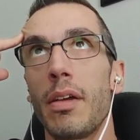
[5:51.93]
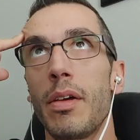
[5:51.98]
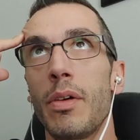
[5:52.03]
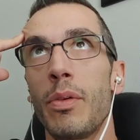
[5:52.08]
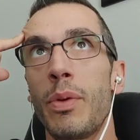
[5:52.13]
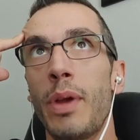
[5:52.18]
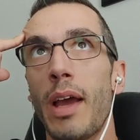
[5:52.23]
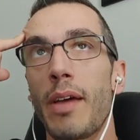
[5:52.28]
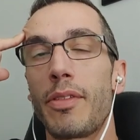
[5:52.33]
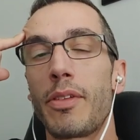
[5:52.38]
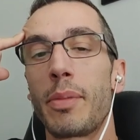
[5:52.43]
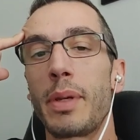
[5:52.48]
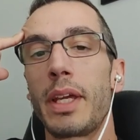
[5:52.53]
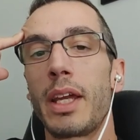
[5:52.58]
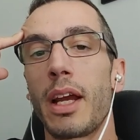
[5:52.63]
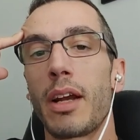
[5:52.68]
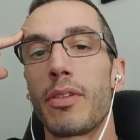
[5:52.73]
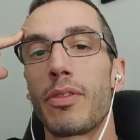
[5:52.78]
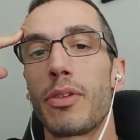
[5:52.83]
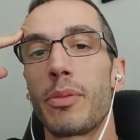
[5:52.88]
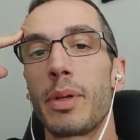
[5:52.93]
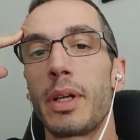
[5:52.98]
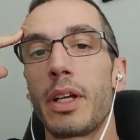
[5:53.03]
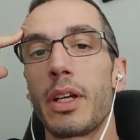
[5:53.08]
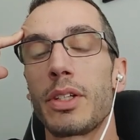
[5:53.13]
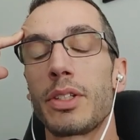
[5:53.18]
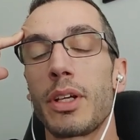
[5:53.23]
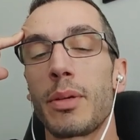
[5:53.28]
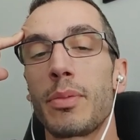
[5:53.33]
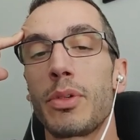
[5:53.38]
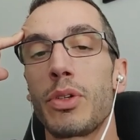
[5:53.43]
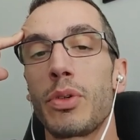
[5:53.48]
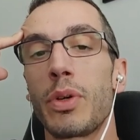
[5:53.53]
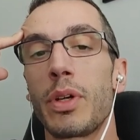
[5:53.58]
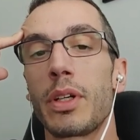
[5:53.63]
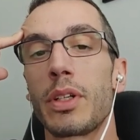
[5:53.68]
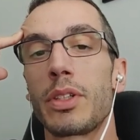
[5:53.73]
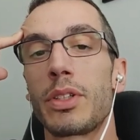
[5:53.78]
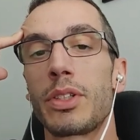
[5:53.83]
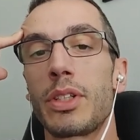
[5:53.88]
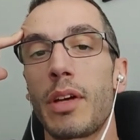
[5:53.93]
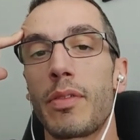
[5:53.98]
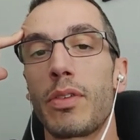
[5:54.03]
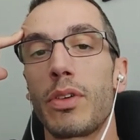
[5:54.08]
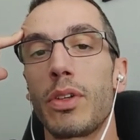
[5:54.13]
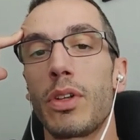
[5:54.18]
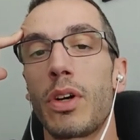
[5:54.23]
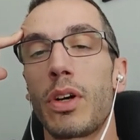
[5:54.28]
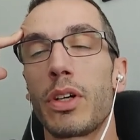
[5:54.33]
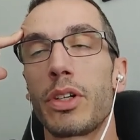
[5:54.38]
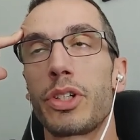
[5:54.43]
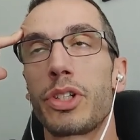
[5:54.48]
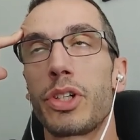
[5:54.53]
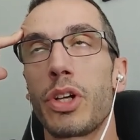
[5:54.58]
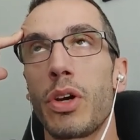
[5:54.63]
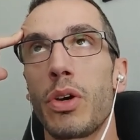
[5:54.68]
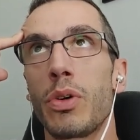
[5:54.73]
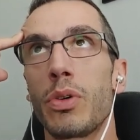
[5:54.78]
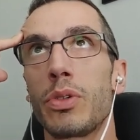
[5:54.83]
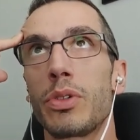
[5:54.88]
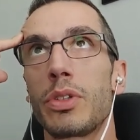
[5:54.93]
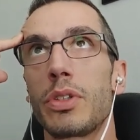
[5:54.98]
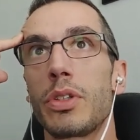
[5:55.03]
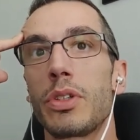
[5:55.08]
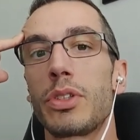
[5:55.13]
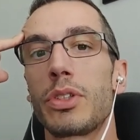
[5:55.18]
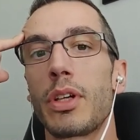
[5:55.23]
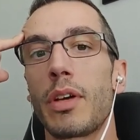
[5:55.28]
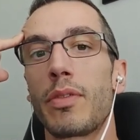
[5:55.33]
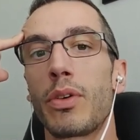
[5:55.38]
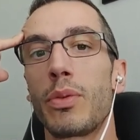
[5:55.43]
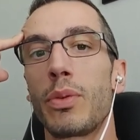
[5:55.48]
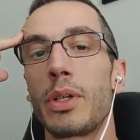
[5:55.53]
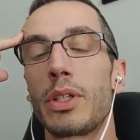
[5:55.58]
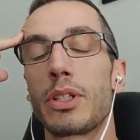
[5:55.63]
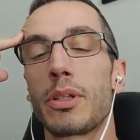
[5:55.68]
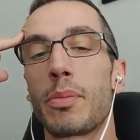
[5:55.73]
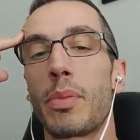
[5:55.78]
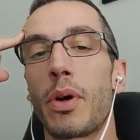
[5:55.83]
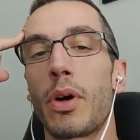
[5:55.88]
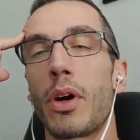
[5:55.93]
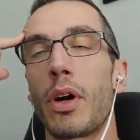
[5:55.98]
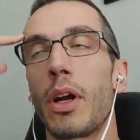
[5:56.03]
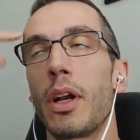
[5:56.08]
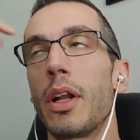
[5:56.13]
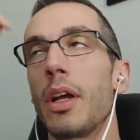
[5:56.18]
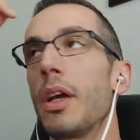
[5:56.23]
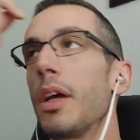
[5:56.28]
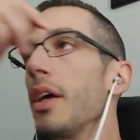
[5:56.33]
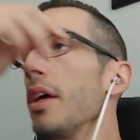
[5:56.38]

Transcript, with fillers: we have to be careful because I'm doing several large shows, several weeks apart.